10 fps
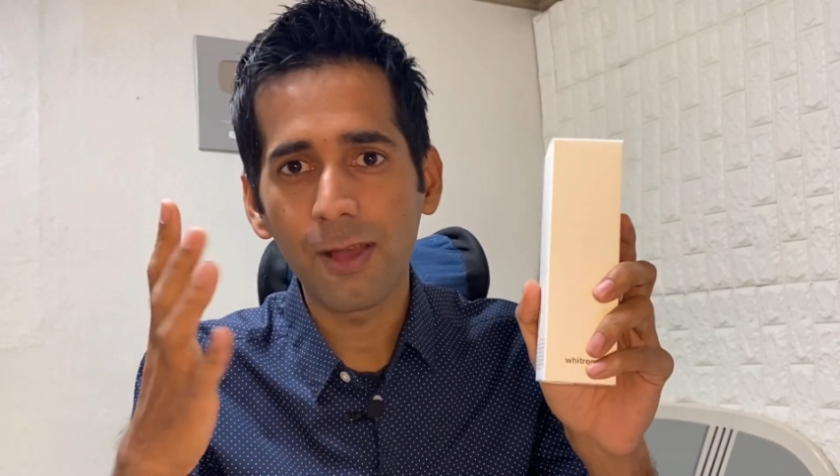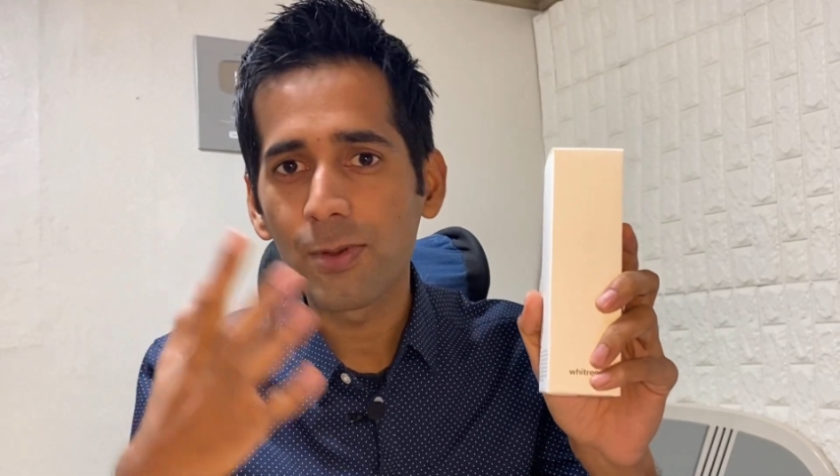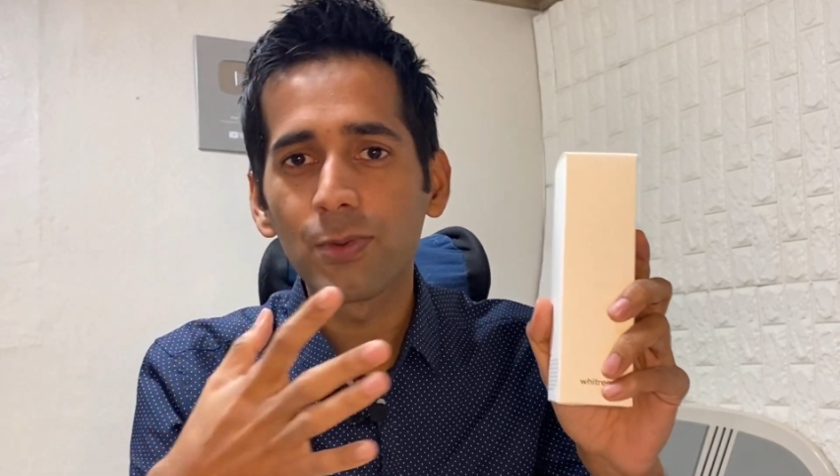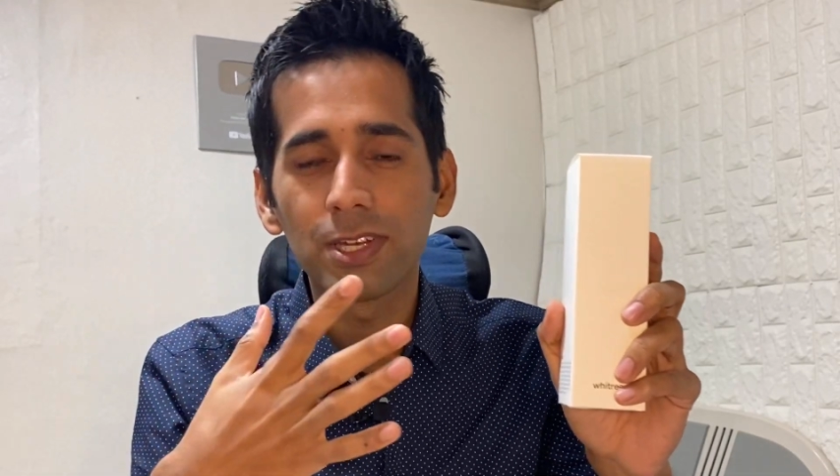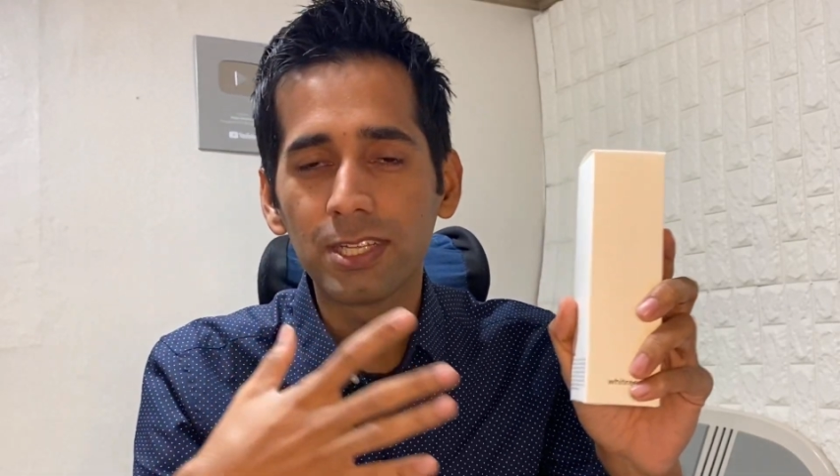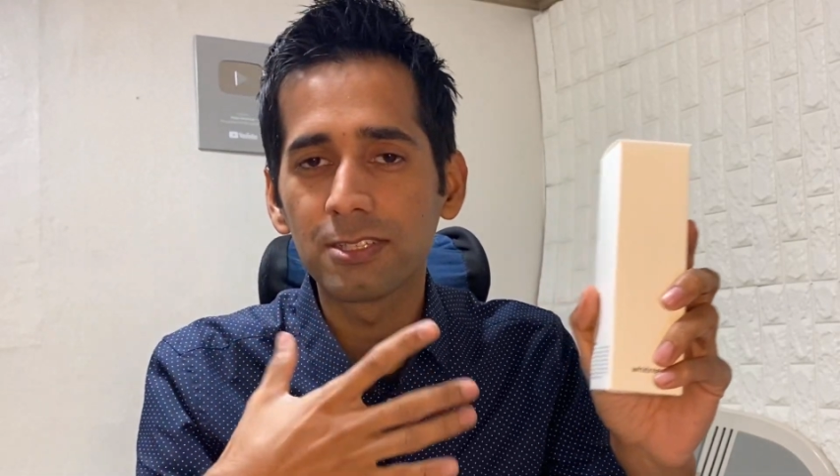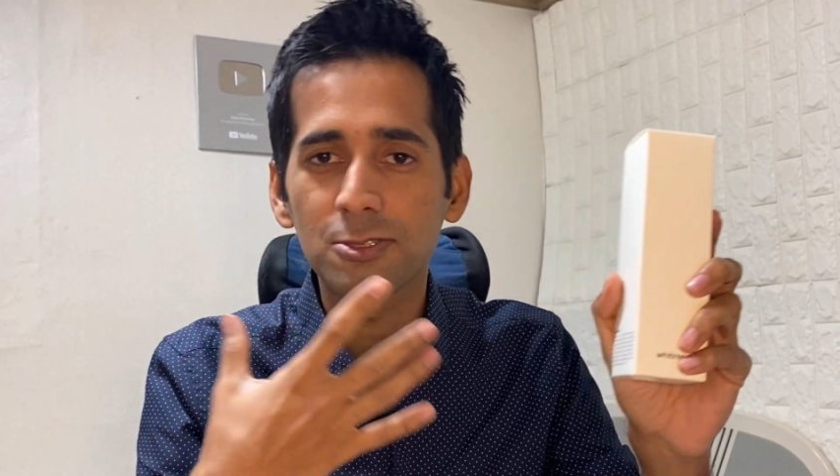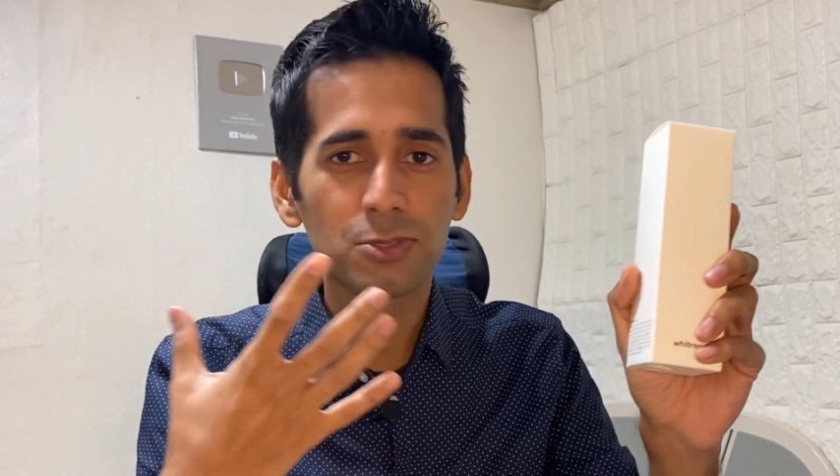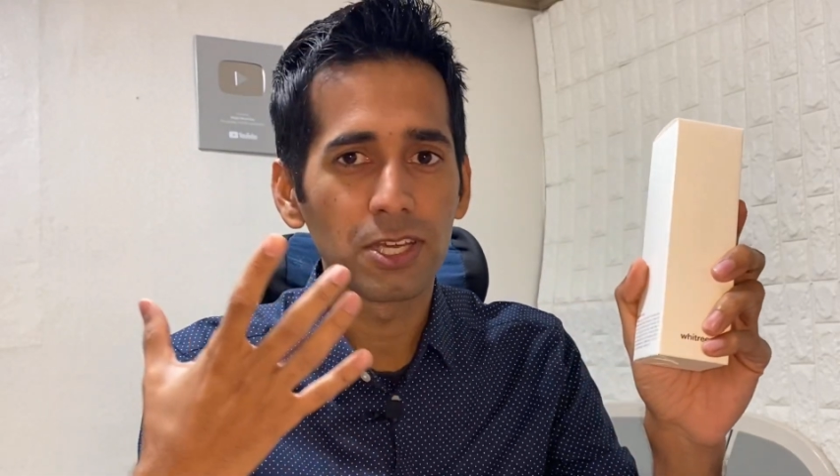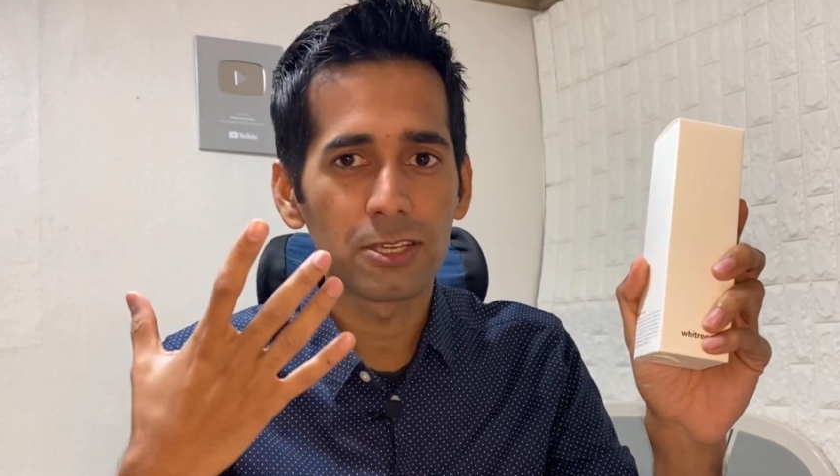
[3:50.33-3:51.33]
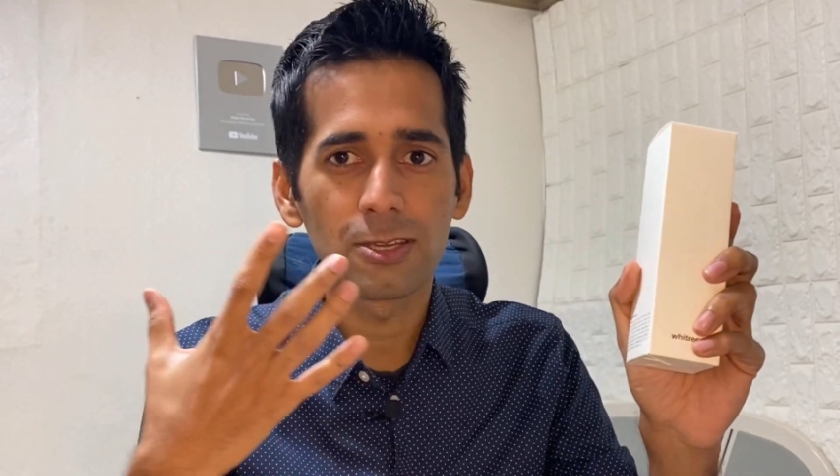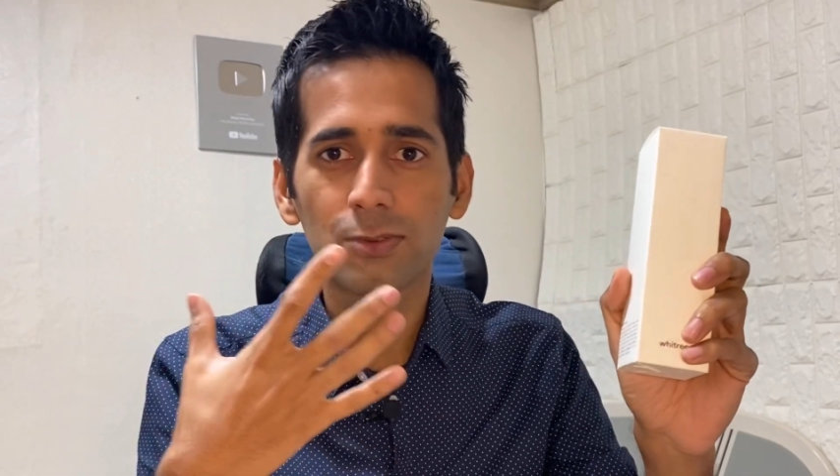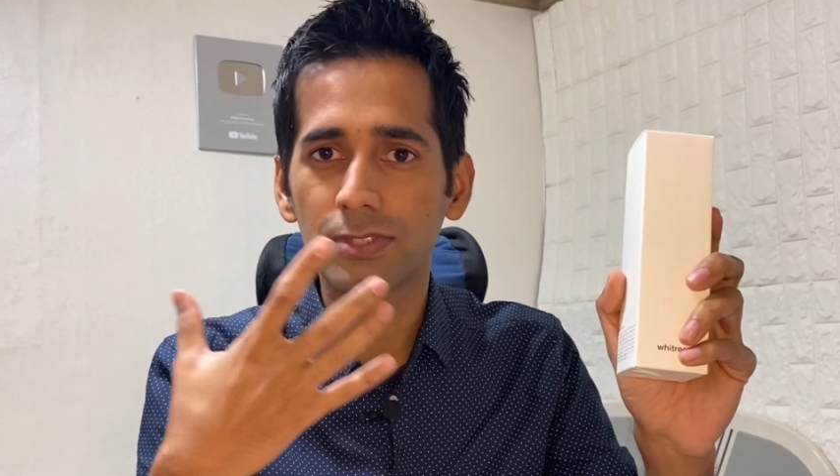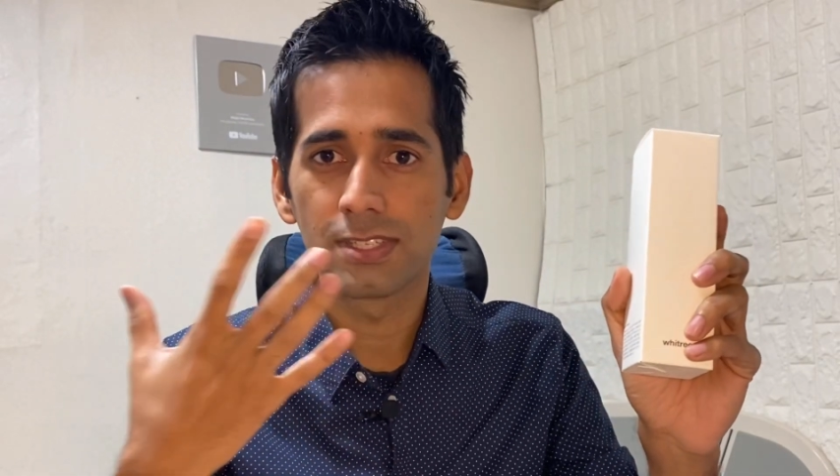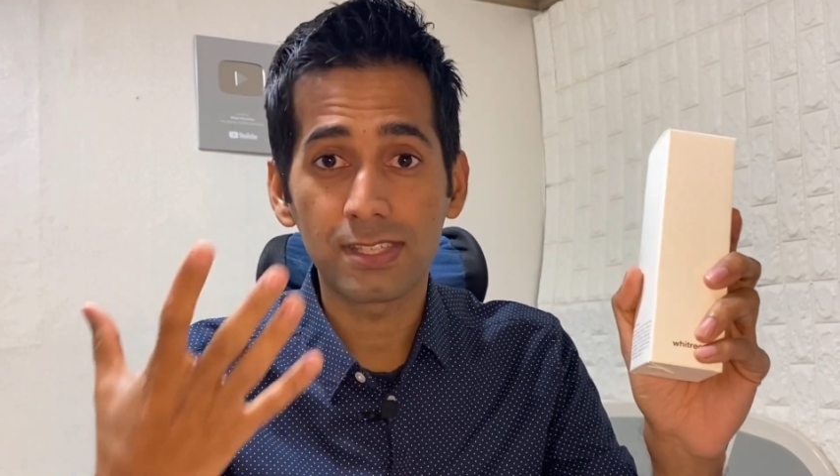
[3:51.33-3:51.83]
everyone needs to take care of their